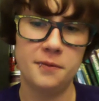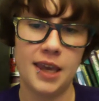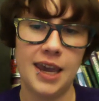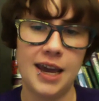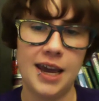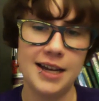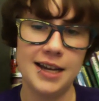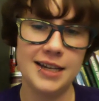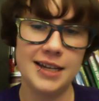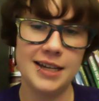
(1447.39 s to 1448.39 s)

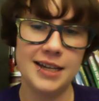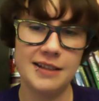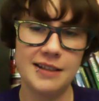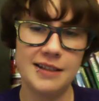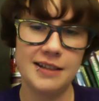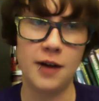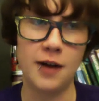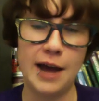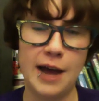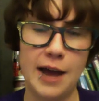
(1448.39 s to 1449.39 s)
And that still
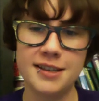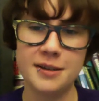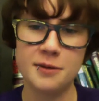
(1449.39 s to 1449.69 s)
happens.